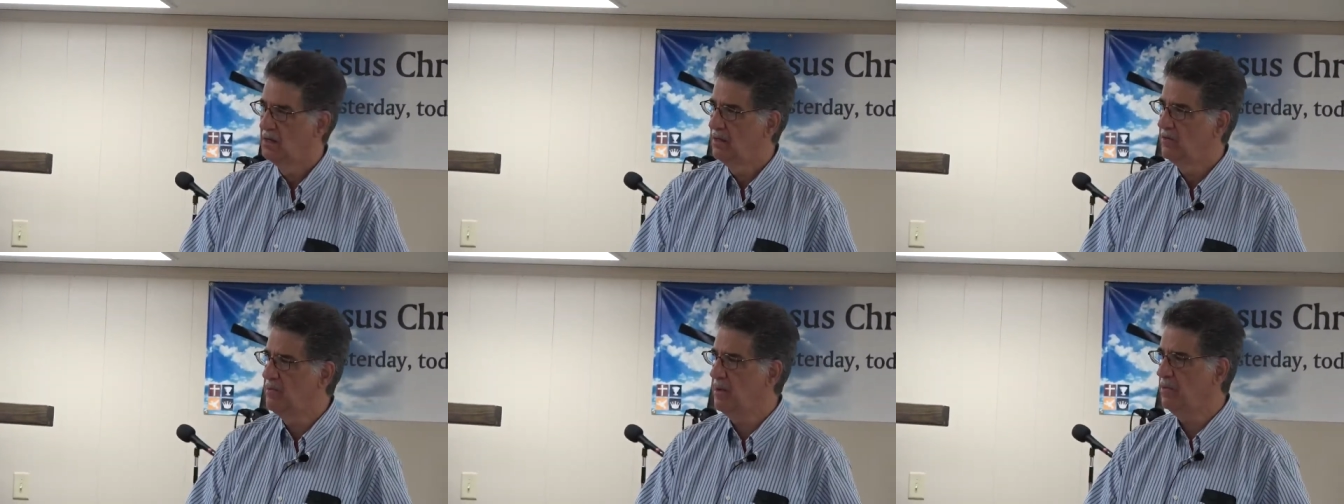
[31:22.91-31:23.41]

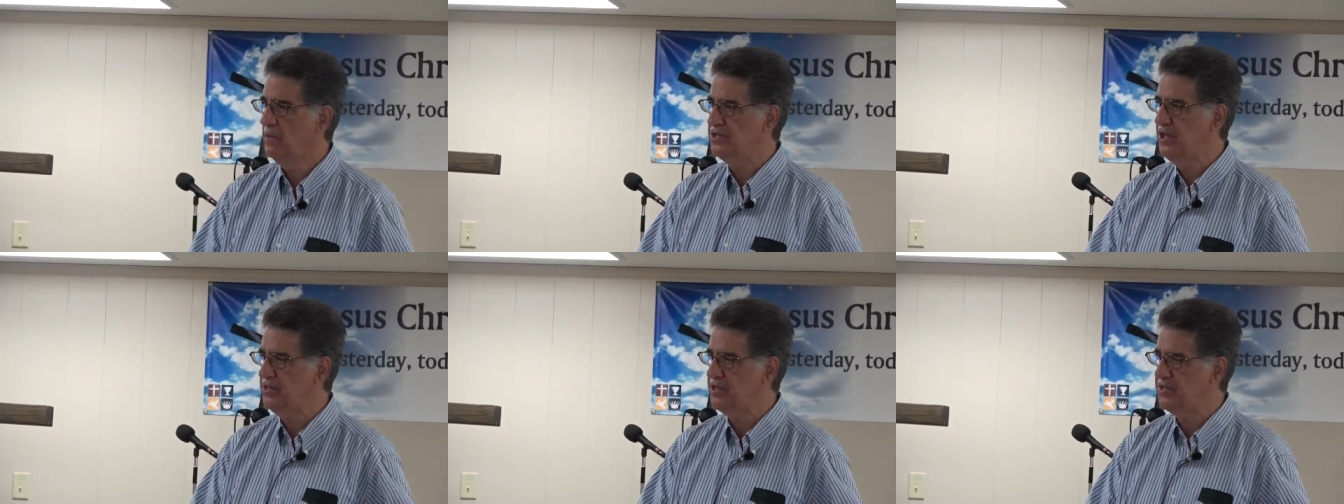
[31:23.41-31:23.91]
Remember what
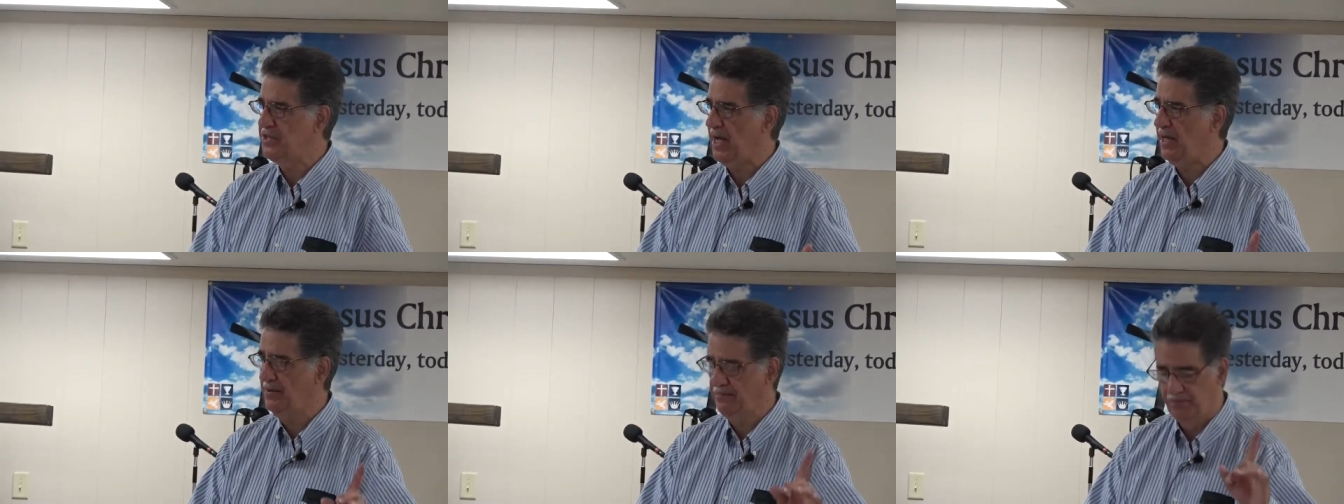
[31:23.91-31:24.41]
Jesus
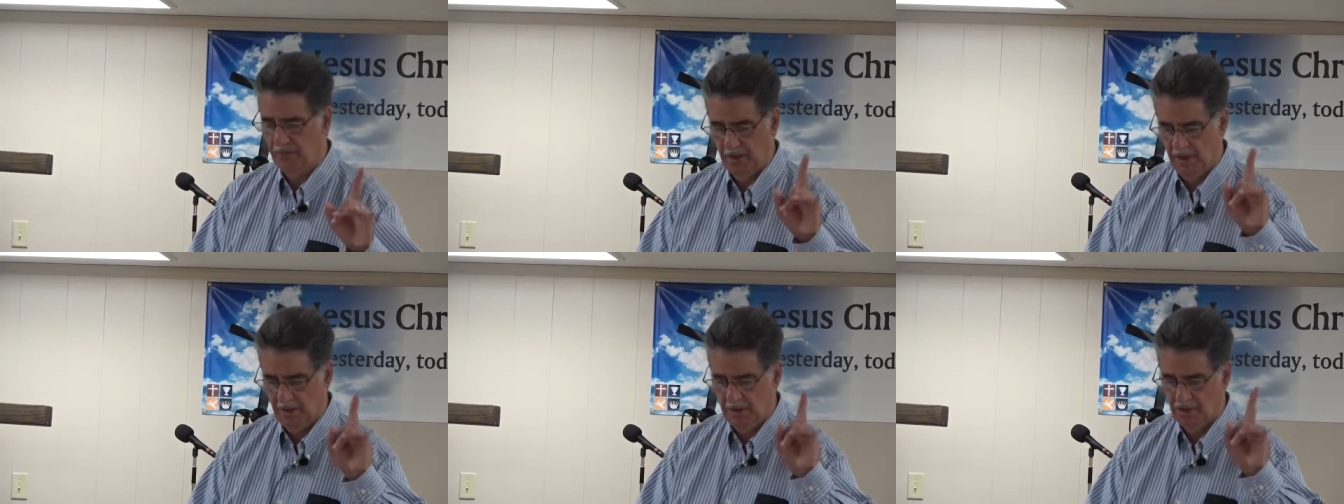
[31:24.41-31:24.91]
said,
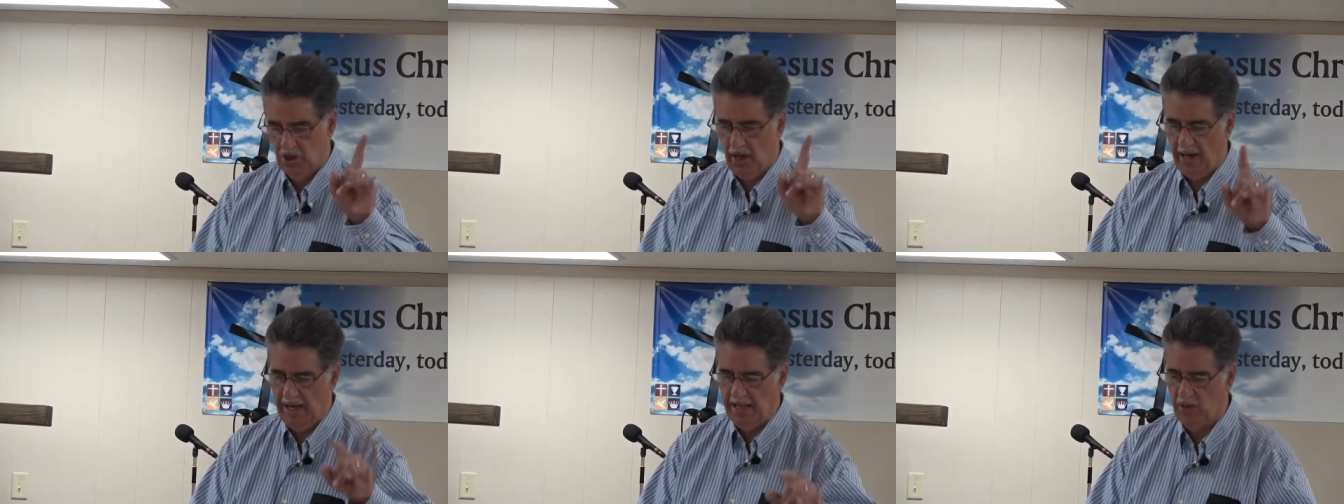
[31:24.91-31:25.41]

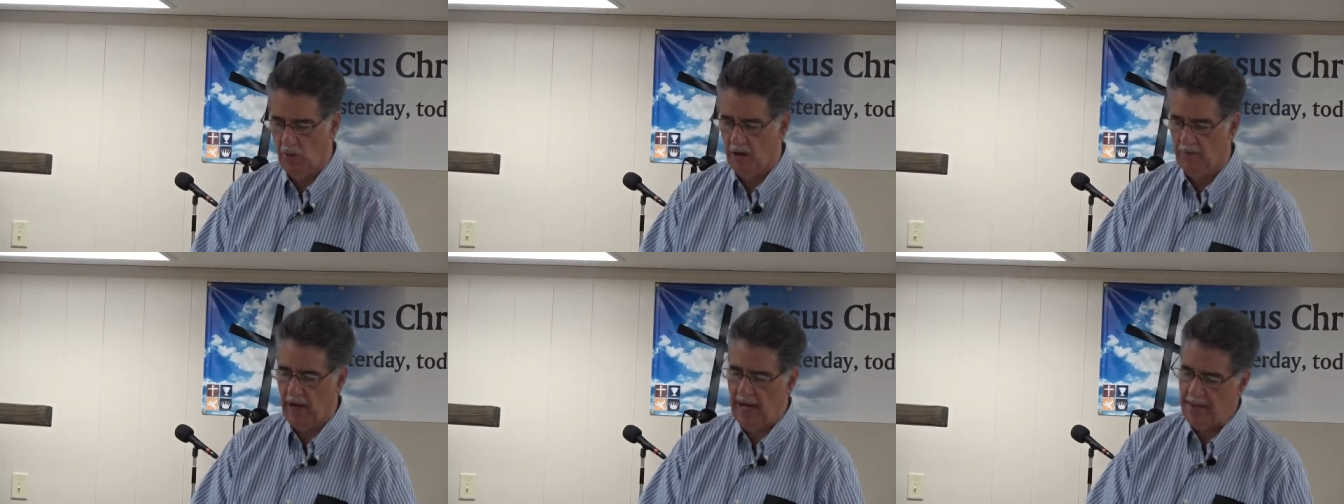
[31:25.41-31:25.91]
John 8,
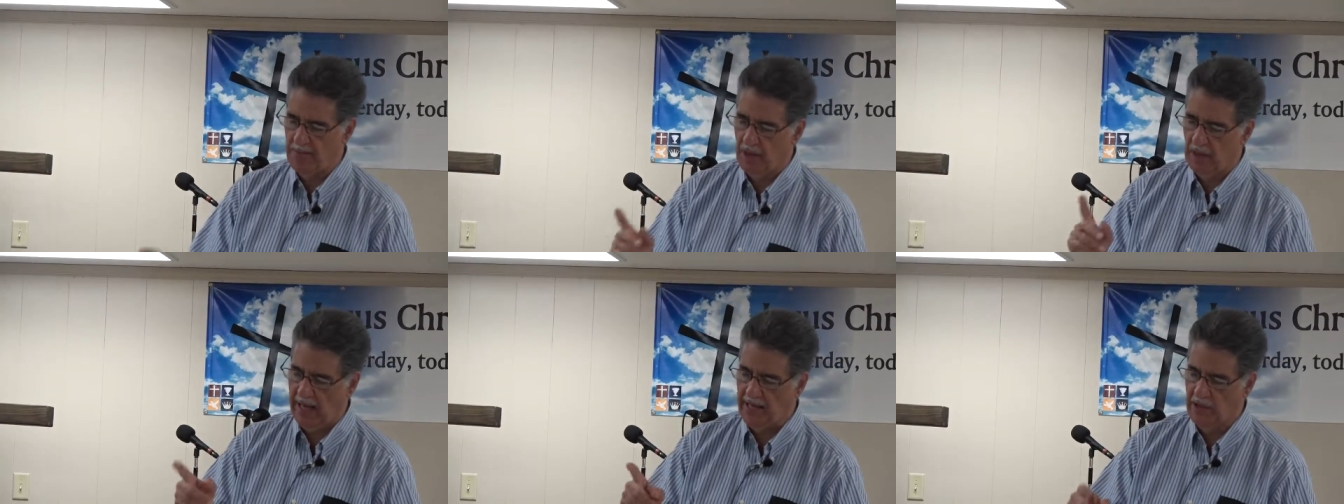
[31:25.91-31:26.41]
12, I am the
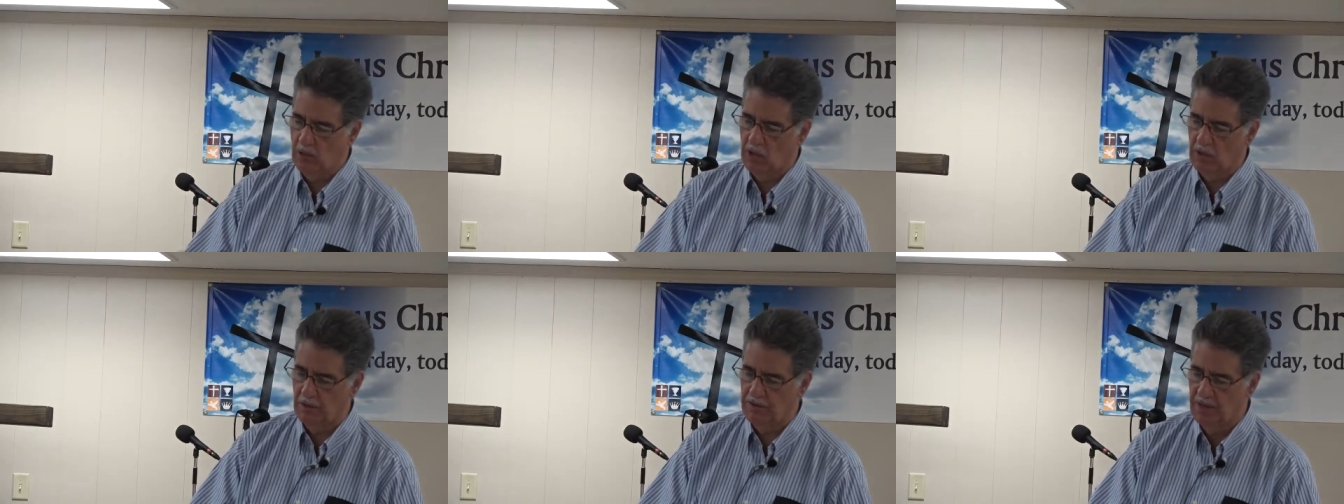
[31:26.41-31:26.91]
light of the
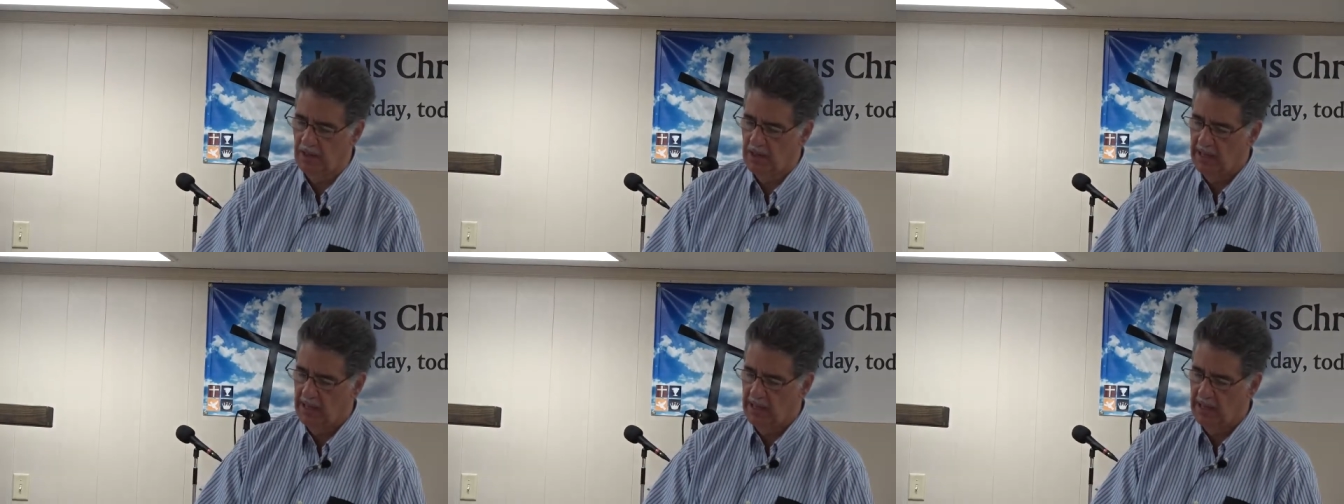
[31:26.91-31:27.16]
world.